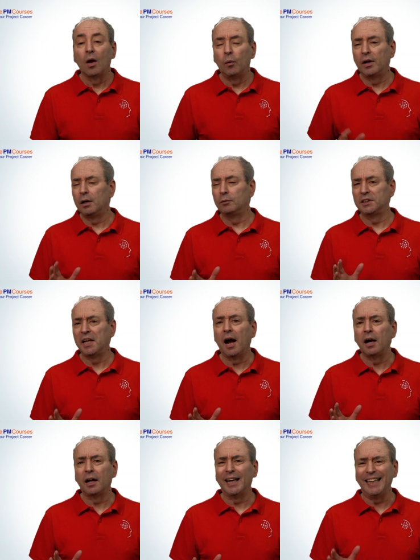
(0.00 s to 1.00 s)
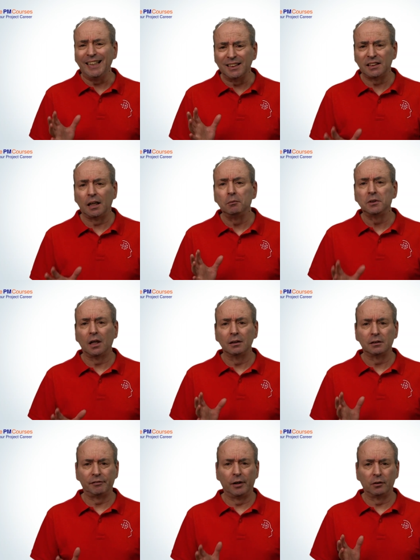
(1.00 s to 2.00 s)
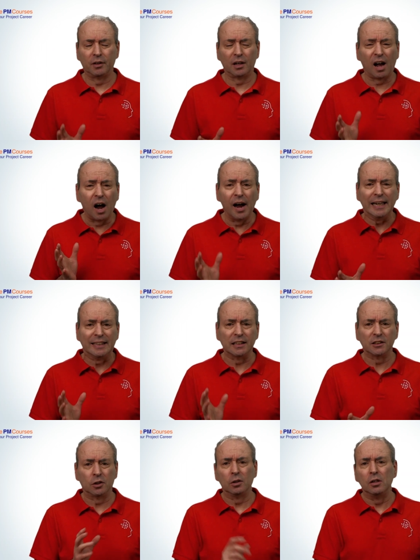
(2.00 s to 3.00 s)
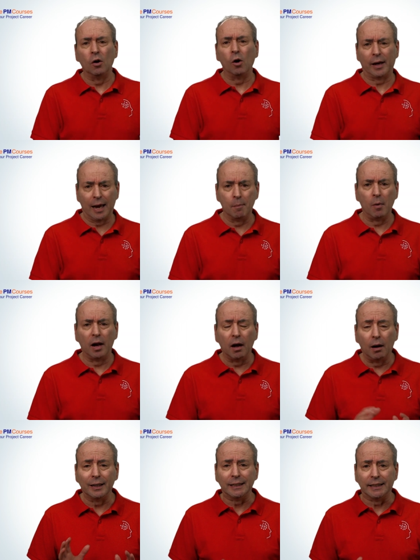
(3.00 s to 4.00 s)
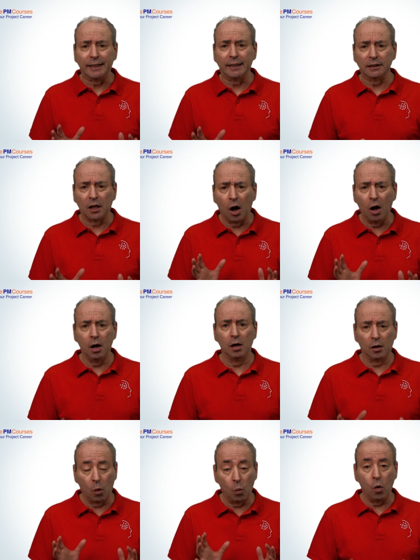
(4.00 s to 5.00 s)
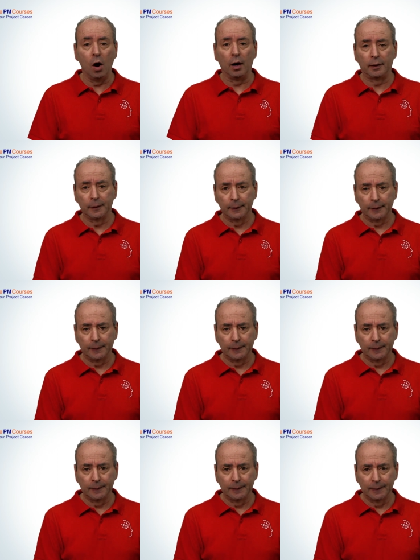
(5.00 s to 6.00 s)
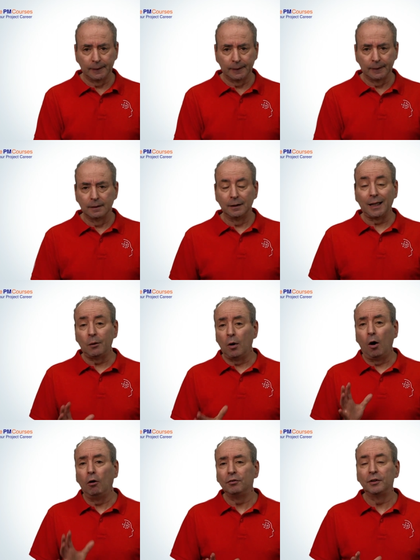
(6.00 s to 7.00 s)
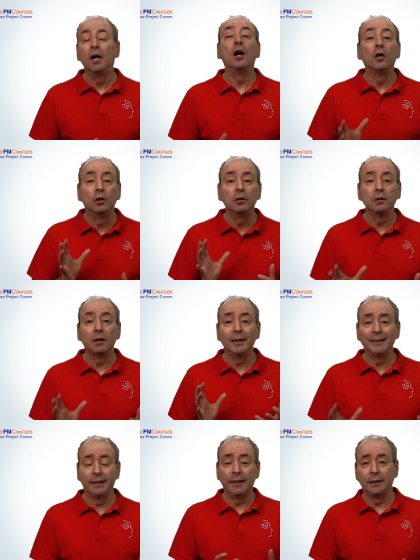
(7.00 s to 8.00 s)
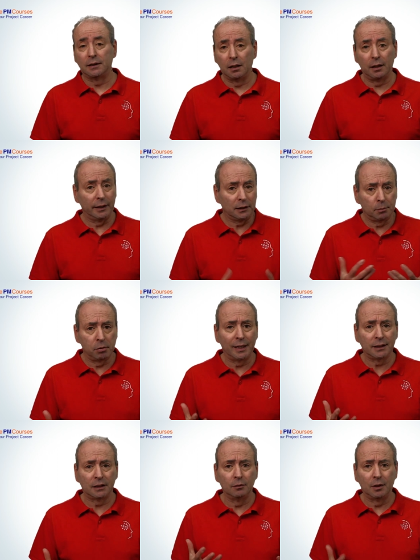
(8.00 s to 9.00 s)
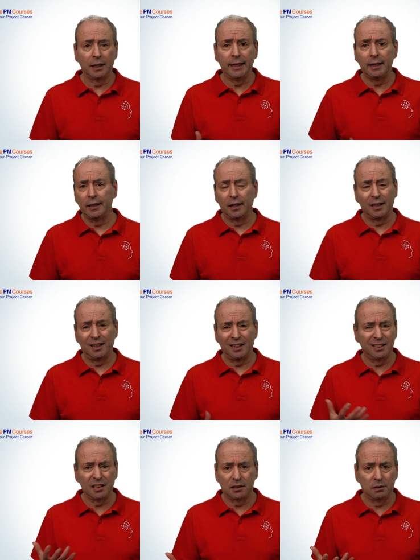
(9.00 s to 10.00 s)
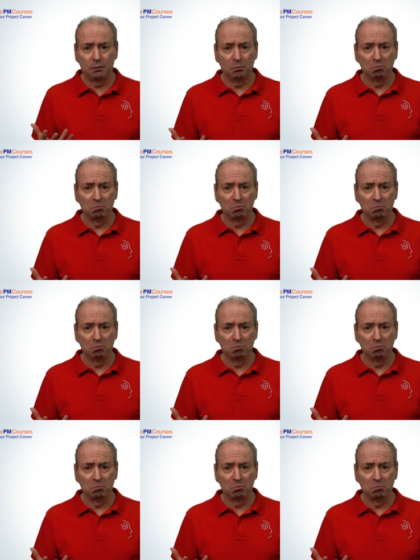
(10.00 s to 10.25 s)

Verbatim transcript: When I was younger, it sometimes felt that I just could not get my ideas heard at work. They were often good ideas and I expressed them clearly. I, I just